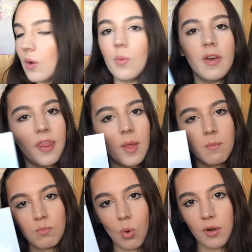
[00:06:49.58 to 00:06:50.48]
with
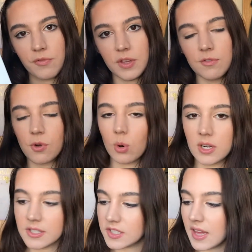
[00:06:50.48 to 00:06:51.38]
Morphe, of
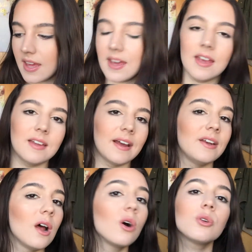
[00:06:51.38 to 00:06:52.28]
course, and I
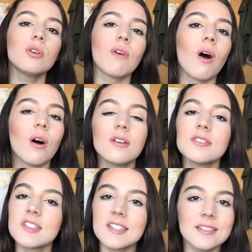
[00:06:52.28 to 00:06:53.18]
know you've
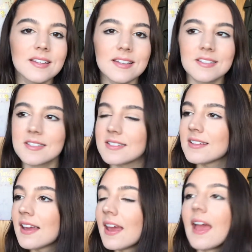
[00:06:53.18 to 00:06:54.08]
all seen this.
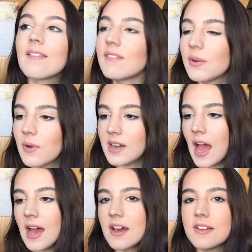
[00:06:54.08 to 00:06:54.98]
Everyone
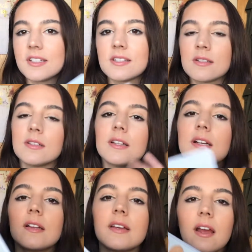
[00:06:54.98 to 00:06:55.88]
has. It's
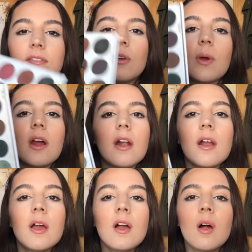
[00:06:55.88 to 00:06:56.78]
literally everywhere.
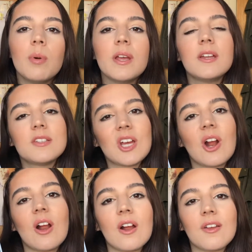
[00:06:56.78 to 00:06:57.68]
But it is
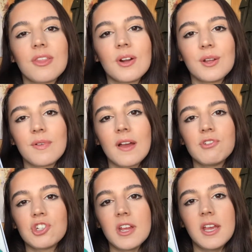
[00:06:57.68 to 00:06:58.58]
her
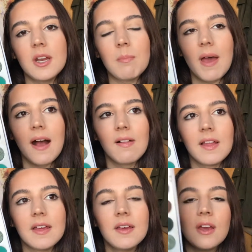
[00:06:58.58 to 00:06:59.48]
35 shade
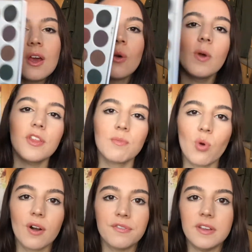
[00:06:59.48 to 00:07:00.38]
palette with
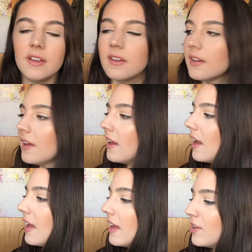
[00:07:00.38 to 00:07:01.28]
Morphe,
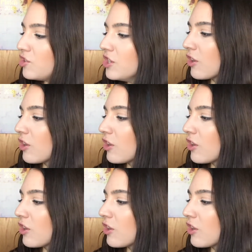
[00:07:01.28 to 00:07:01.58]
and she